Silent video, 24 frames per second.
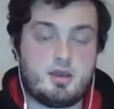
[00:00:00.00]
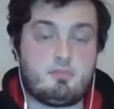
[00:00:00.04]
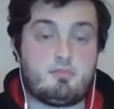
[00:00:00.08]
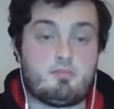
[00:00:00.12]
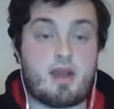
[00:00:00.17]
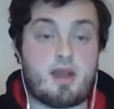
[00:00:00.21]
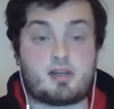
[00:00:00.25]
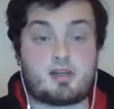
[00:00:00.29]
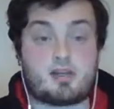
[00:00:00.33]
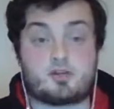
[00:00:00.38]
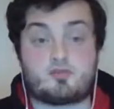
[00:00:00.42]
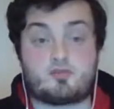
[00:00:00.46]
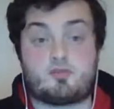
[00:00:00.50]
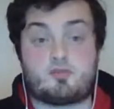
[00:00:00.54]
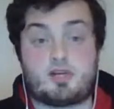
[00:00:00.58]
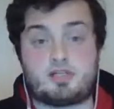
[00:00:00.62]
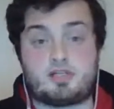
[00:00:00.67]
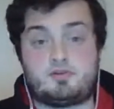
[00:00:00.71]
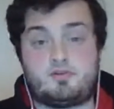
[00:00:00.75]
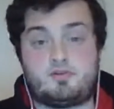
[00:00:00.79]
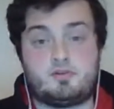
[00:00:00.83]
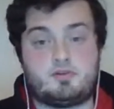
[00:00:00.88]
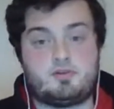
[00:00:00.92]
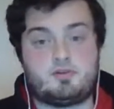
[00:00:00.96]
Marcus
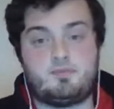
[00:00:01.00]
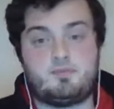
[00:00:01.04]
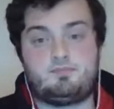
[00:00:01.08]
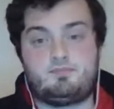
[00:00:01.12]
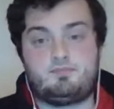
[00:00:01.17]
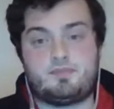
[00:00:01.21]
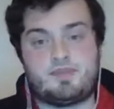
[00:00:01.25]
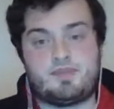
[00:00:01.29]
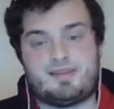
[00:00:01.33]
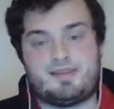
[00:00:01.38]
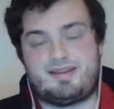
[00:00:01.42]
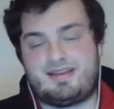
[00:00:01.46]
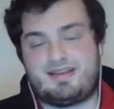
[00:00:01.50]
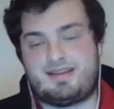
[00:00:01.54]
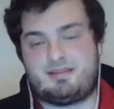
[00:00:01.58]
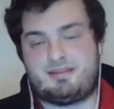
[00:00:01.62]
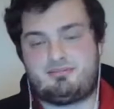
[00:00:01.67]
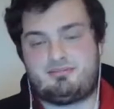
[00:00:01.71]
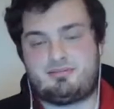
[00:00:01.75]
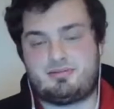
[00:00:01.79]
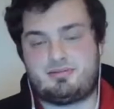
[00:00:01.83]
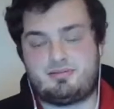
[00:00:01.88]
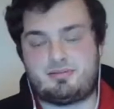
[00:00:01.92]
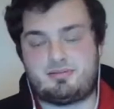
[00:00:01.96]
Rashford,
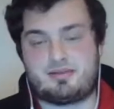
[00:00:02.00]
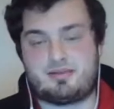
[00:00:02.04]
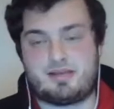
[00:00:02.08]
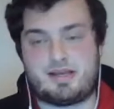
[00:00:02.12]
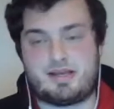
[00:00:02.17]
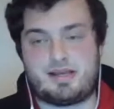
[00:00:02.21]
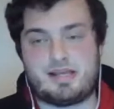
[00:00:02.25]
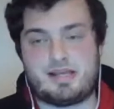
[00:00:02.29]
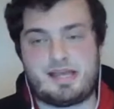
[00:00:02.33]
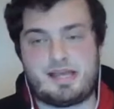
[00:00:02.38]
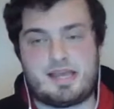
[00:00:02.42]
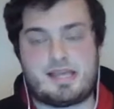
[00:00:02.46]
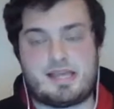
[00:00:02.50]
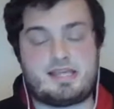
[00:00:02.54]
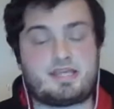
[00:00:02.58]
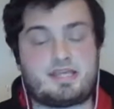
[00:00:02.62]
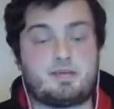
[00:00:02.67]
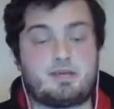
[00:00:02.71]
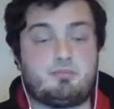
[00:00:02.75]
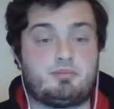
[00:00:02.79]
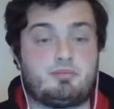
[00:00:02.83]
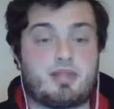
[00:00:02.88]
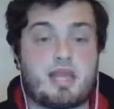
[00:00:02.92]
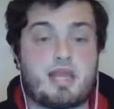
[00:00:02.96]
he
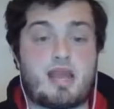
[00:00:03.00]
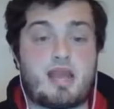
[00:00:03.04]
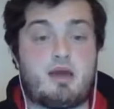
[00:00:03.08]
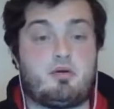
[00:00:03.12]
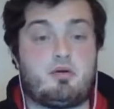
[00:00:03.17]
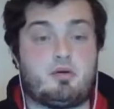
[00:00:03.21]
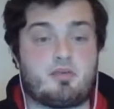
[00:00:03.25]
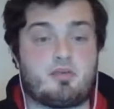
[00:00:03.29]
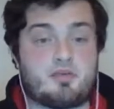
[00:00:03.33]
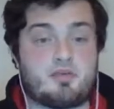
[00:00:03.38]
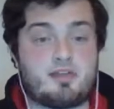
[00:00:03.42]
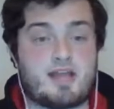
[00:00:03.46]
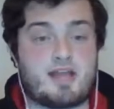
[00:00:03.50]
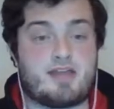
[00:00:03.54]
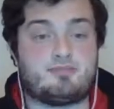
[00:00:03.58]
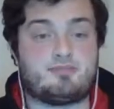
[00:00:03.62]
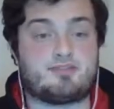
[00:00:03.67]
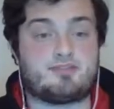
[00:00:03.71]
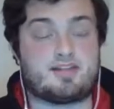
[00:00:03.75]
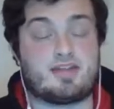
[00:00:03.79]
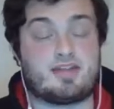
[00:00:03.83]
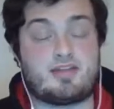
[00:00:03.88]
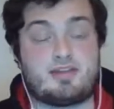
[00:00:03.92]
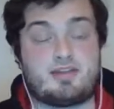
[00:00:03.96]
can play out on the
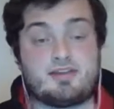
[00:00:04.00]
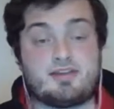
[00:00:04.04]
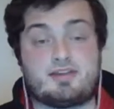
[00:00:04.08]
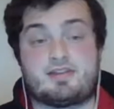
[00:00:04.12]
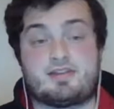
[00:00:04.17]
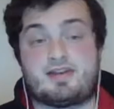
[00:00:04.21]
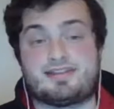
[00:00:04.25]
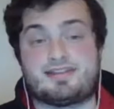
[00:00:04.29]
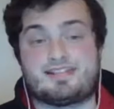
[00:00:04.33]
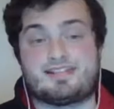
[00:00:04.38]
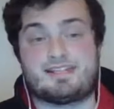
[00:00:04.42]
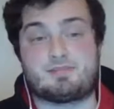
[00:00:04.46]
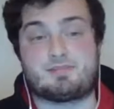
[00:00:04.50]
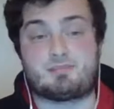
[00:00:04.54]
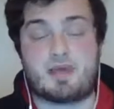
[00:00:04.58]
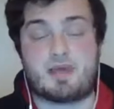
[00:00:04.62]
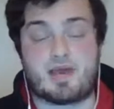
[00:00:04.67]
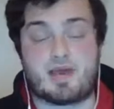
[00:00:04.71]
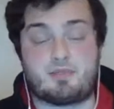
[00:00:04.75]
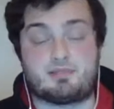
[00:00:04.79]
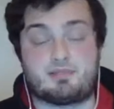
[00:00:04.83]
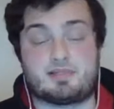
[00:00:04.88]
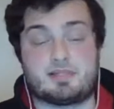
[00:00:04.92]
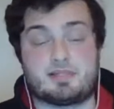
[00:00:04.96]
left, and I think that's his
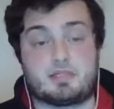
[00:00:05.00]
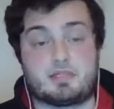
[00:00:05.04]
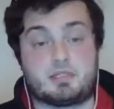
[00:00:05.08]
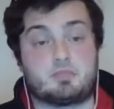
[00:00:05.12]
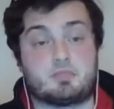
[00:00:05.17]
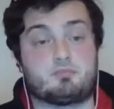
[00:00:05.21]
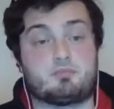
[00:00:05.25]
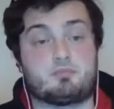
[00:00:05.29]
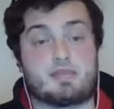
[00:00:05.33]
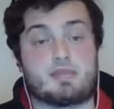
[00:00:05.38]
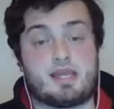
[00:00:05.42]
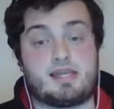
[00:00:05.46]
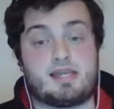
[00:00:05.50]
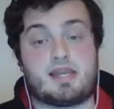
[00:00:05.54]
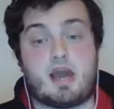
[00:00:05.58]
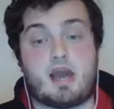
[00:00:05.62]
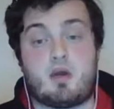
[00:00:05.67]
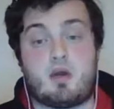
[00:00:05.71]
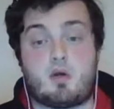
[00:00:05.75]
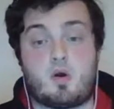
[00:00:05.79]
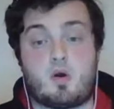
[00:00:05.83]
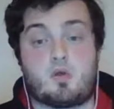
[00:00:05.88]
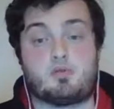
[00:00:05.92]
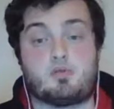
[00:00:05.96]
better position, playing
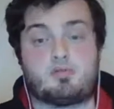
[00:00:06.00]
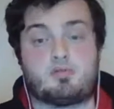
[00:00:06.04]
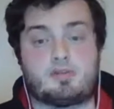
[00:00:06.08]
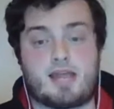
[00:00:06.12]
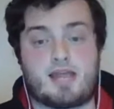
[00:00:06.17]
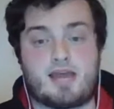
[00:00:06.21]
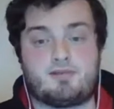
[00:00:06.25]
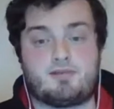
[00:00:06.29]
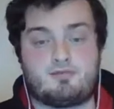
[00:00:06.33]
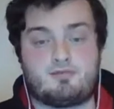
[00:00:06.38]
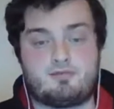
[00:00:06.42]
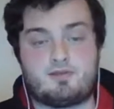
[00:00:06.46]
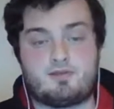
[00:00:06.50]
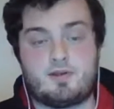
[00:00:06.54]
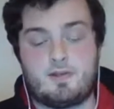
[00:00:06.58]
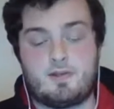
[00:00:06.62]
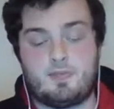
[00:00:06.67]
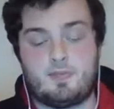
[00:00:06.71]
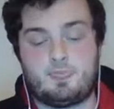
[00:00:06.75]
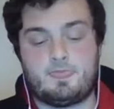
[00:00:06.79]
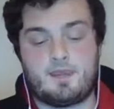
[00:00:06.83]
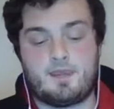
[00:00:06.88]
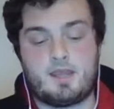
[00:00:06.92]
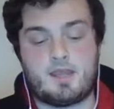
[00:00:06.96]
out on the left.
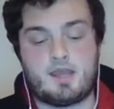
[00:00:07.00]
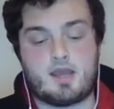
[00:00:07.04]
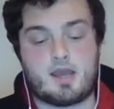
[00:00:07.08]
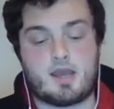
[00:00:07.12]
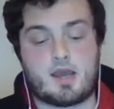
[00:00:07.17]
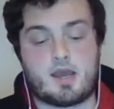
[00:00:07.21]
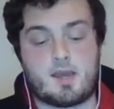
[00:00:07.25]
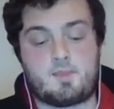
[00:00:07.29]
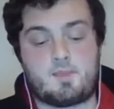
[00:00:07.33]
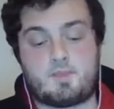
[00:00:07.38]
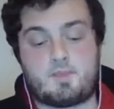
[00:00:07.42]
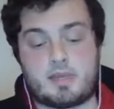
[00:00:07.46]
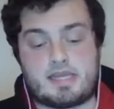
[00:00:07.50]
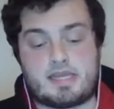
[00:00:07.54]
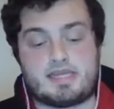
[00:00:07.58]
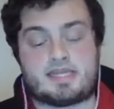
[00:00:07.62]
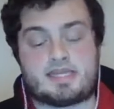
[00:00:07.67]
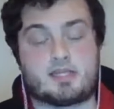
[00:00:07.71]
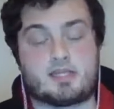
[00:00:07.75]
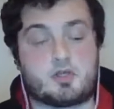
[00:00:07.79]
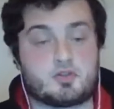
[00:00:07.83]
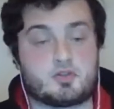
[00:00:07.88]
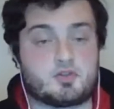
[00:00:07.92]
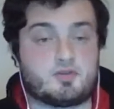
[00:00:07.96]
But he
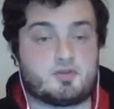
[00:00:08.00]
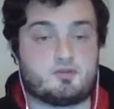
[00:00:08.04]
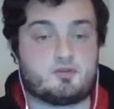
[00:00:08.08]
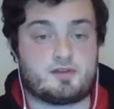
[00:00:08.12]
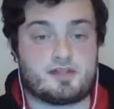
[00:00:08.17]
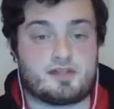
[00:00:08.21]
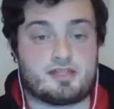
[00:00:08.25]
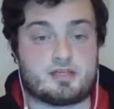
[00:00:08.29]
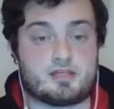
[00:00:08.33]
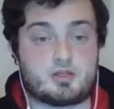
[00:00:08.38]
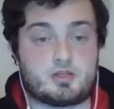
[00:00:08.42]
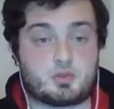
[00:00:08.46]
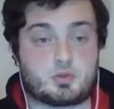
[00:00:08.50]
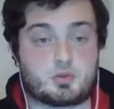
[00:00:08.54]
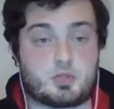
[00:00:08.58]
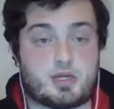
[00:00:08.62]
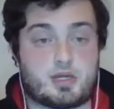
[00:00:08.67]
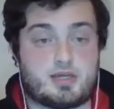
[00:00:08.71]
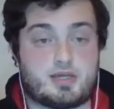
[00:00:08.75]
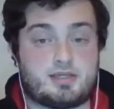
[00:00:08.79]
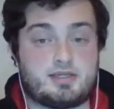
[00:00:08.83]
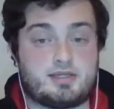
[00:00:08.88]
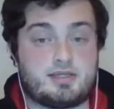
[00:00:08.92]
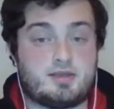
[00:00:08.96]
can also fill in at
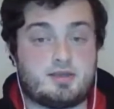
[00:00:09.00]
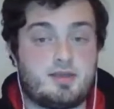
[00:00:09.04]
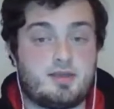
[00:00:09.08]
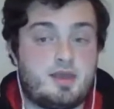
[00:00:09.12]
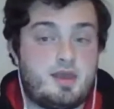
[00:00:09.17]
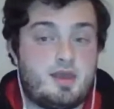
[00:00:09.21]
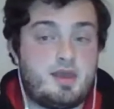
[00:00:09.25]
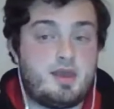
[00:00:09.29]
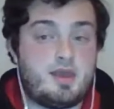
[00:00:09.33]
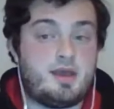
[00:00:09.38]
striker.